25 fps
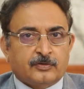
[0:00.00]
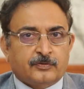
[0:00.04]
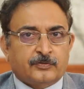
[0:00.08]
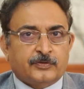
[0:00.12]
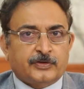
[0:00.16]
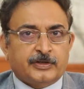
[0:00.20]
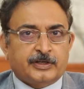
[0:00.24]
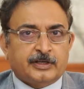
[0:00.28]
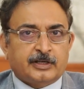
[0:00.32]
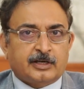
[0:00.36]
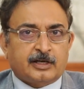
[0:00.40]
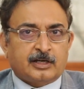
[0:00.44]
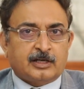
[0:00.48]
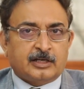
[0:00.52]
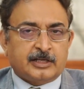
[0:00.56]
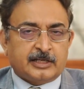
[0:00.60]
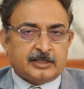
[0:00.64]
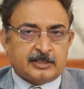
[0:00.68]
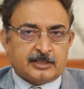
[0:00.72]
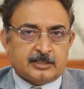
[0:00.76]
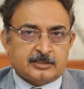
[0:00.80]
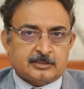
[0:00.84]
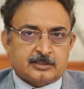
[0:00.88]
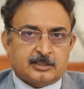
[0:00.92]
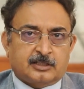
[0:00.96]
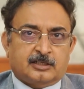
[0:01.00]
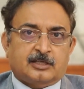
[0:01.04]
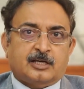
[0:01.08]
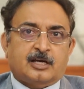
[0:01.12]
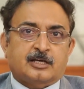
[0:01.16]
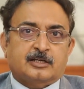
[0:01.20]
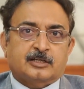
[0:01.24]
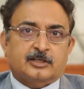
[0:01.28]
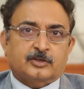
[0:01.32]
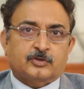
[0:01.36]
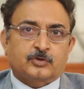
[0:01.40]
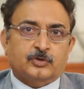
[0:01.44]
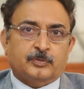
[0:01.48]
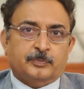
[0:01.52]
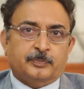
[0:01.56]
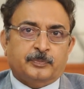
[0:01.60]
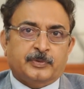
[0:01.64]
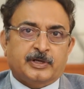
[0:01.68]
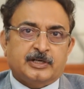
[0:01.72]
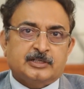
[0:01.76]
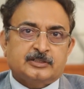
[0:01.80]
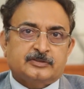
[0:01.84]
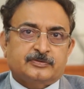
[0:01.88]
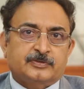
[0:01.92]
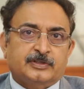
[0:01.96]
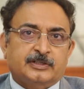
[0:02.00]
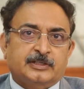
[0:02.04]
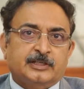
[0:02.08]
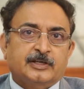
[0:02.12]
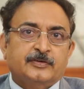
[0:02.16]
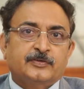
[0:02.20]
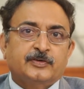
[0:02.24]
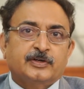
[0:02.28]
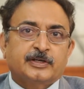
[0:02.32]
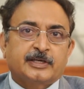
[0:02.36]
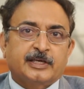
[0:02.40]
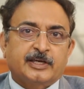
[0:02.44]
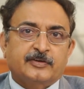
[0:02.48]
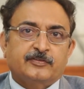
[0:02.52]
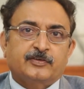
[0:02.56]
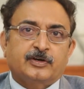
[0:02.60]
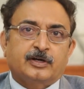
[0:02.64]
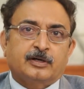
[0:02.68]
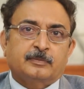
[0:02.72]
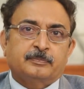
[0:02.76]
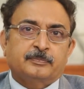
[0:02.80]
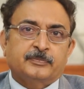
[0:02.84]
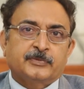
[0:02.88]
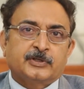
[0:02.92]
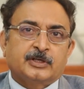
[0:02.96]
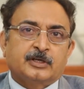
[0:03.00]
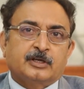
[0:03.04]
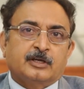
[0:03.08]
We are latest in our equipment, we never give up.